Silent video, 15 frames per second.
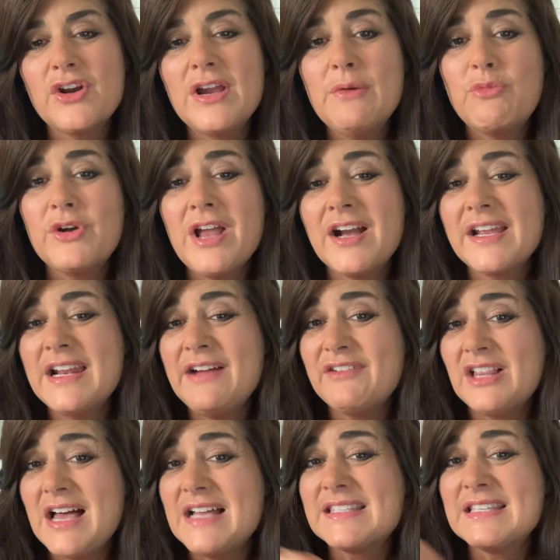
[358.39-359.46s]
and we're not going to have
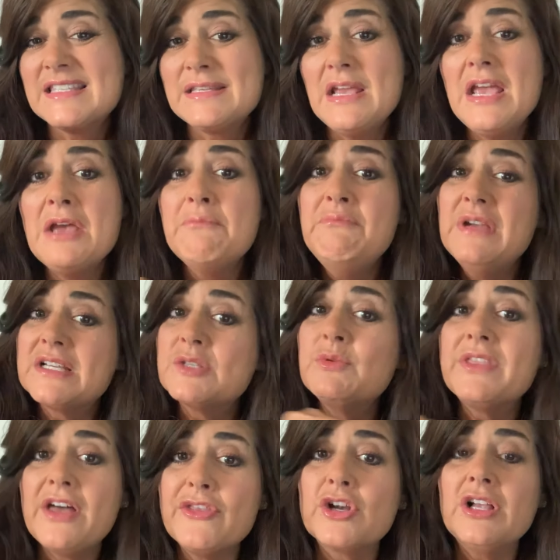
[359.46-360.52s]
classes mixed
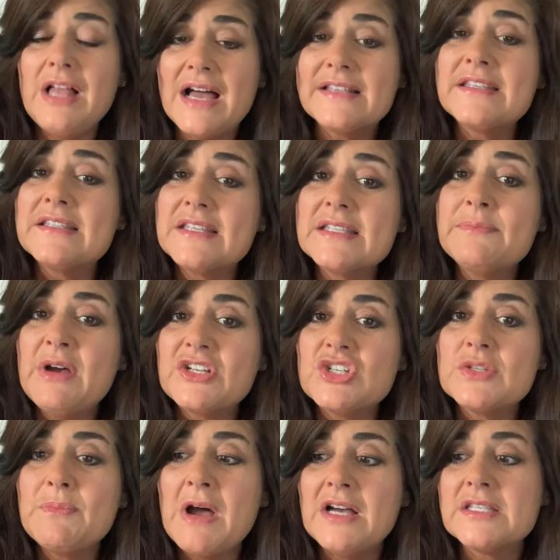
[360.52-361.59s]
with other classes as much
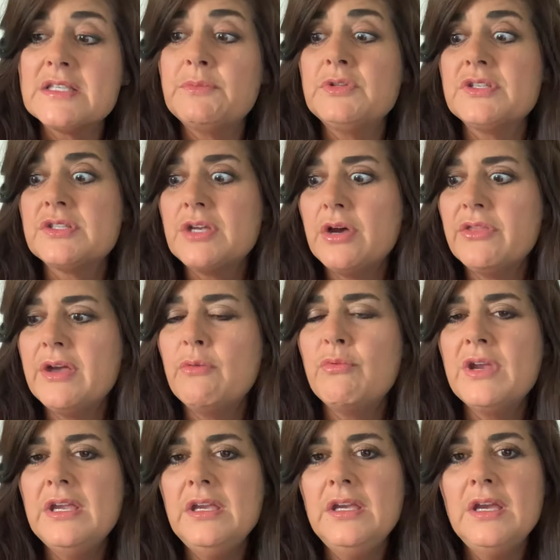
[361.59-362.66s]
as possible, so that
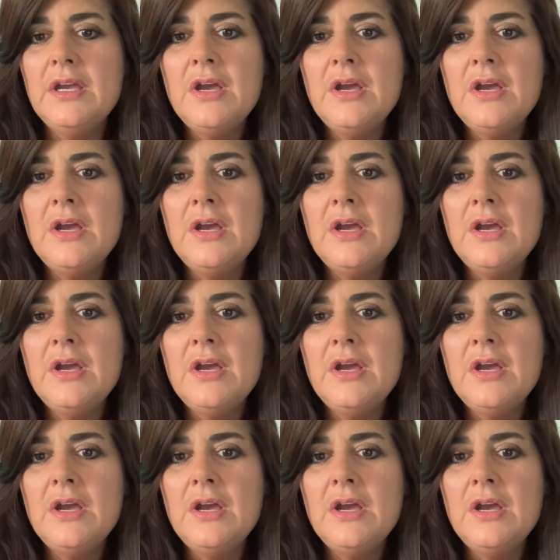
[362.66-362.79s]
we